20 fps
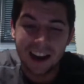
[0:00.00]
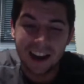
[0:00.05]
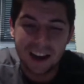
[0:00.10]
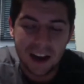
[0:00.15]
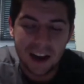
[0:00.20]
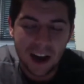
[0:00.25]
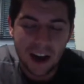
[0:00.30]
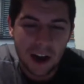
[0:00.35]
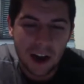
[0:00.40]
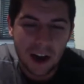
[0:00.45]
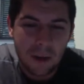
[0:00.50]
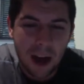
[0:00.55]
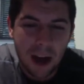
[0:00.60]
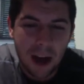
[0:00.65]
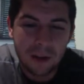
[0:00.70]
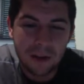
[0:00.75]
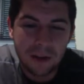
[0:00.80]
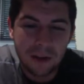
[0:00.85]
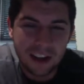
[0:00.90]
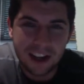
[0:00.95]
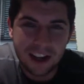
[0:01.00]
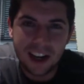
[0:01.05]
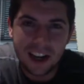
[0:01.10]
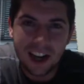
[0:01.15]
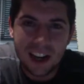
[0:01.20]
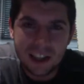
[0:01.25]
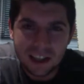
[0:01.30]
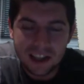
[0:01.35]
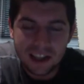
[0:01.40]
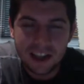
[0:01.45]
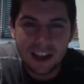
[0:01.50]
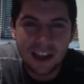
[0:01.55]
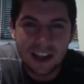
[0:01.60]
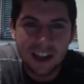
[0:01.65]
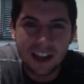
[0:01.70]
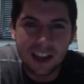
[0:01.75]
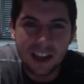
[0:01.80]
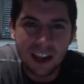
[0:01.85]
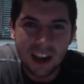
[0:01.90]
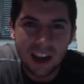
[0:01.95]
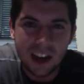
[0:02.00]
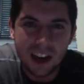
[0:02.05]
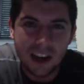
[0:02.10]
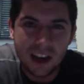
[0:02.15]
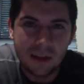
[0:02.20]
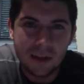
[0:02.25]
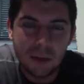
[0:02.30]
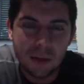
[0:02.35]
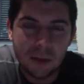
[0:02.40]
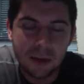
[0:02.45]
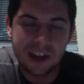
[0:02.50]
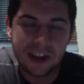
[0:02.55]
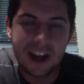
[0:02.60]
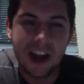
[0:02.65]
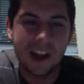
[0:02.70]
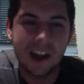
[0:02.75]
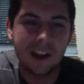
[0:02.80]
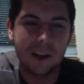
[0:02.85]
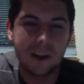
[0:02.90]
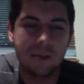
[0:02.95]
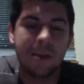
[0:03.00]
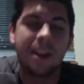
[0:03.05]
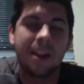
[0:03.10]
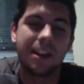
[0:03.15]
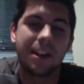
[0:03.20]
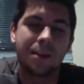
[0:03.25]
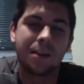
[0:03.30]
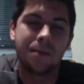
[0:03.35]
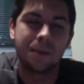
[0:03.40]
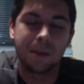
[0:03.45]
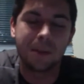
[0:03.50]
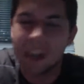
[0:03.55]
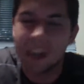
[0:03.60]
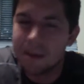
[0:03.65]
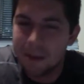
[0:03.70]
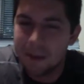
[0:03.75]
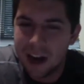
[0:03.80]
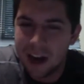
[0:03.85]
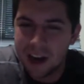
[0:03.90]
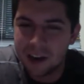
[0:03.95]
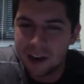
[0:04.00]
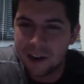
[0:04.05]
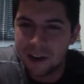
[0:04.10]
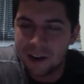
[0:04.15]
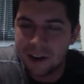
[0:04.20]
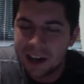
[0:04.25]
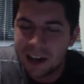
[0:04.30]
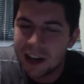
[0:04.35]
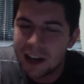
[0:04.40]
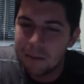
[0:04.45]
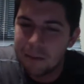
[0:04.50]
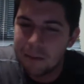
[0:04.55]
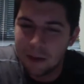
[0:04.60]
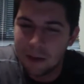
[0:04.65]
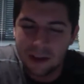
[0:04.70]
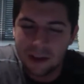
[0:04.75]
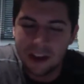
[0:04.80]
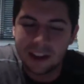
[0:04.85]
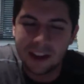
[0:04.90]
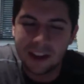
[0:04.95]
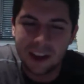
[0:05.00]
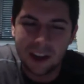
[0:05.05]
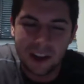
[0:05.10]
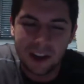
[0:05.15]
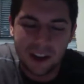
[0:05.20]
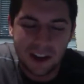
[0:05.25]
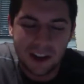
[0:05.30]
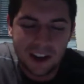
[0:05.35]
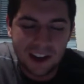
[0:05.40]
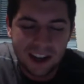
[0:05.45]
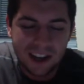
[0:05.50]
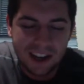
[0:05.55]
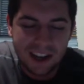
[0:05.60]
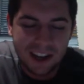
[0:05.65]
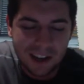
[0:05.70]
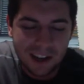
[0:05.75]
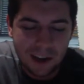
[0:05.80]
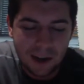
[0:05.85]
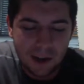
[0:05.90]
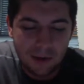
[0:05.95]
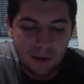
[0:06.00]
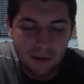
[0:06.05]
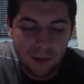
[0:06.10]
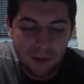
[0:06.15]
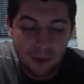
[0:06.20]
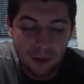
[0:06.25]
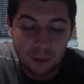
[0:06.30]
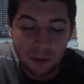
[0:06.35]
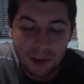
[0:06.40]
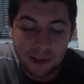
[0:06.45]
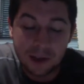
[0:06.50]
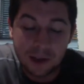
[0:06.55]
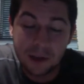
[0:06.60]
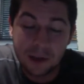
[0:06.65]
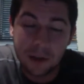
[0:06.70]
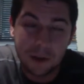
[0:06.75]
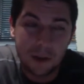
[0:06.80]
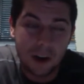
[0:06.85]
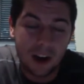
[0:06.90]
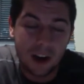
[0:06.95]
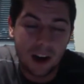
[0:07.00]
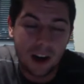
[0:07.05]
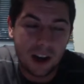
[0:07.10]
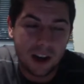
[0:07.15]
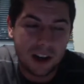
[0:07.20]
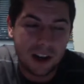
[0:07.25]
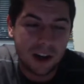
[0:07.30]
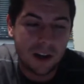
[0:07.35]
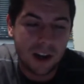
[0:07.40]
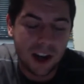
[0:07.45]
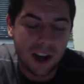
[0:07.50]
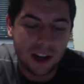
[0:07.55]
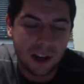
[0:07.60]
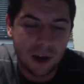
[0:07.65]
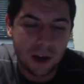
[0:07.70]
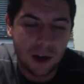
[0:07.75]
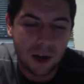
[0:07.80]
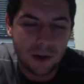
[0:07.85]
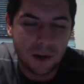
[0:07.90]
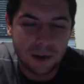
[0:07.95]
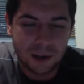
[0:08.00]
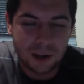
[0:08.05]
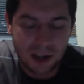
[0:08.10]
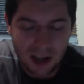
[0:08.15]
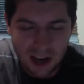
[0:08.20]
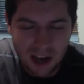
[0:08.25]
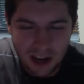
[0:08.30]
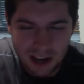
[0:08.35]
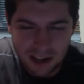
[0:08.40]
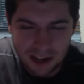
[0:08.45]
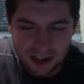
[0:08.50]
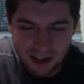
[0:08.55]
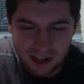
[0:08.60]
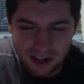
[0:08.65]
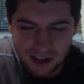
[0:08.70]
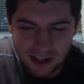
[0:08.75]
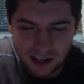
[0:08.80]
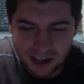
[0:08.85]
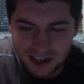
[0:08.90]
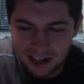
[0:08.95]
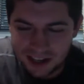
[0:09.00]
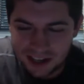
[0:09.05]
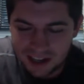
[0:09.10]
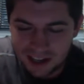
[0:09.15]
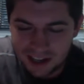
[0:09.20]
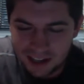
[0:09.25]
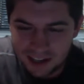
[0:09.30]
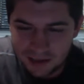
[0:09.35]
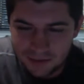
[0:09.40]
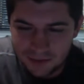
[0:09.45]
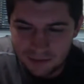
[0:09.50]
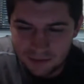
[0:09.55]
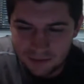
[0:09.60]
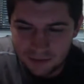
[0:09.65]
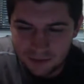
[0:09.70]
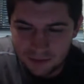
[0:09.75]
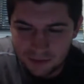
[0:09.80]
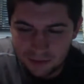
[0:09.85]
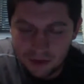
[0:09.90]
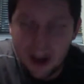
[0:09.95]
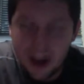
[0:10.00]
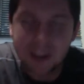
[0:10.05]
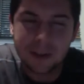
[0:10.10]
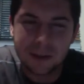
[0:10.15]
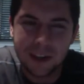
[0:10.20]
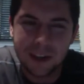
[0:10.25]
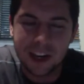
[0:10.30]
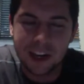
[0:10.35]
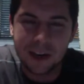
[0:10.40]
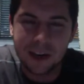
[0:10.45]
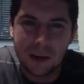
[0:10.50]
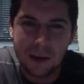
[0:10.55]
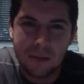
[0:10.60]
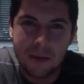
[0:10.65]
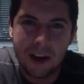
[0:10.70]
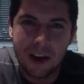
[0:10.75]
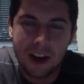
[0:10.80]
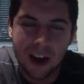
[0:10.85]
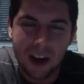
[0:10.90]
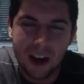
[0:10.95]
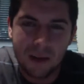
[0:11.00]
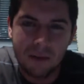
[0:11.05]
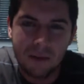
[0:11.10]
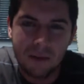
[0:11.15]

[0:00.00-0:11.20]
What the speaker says: I don't think he has the personality to be like a full-time anchor, but I think they're a 22-year head coach has Fox will take a bid on him.